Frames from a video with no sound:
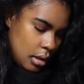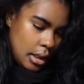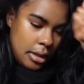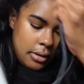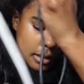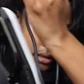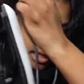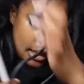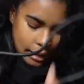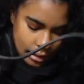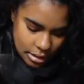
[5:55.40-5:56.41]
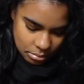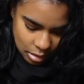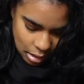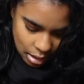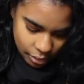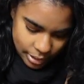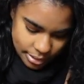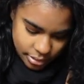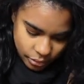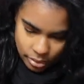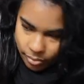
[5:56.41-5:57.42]
irritated because I'm always
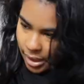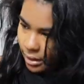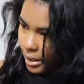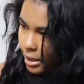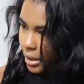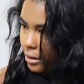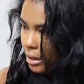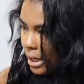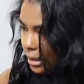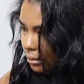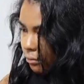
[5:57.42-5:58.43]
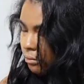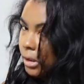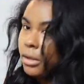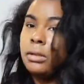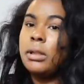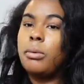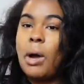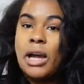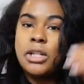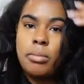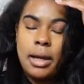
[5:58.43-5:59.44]
doing my hair. I literally
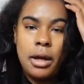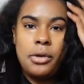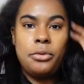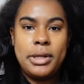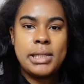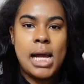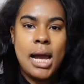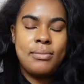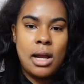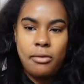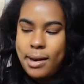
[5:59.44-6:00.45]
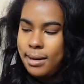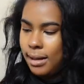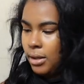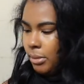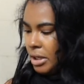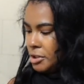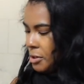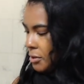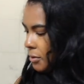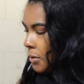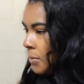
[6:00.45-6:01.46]
washed my hair 3 times. I write it down in my
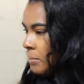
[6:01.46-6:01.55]
journal.